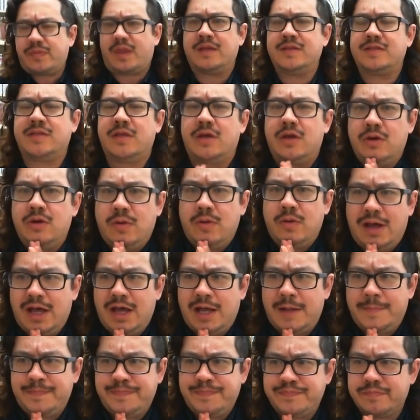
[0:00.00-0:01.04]

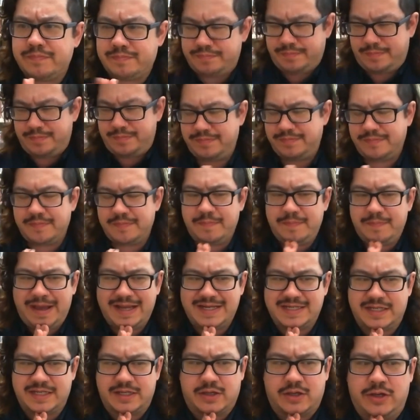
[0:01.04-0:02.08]
So
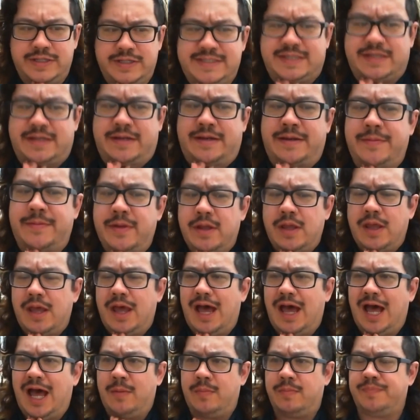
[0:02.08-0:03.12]
back to Kirsten,
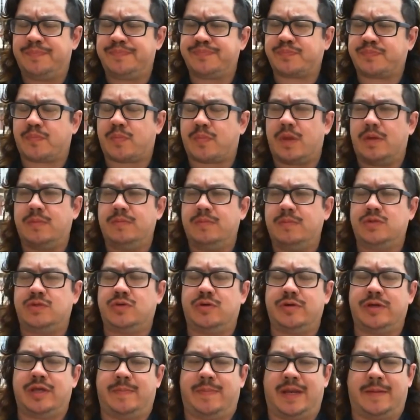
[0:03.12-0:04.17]
I'm
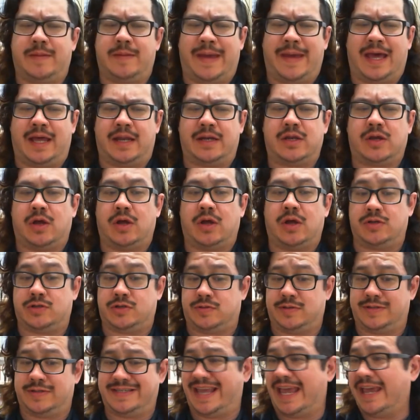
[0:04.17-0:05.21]
talking a bit about
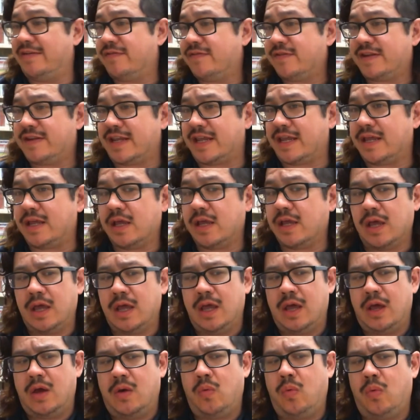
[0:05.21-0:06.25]
cultural safety.
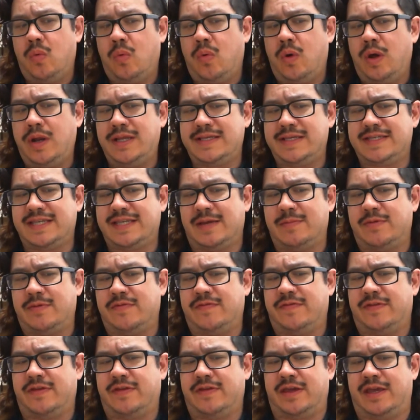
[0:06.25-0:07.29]
what are some
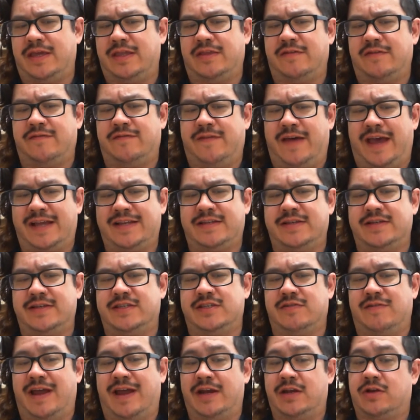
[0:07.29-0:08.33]
of the
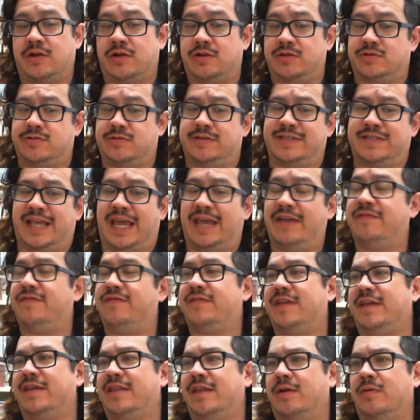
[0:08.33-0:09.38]
factors around cultural
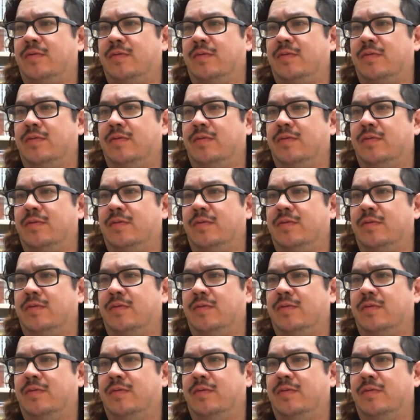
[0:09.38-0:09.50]
safety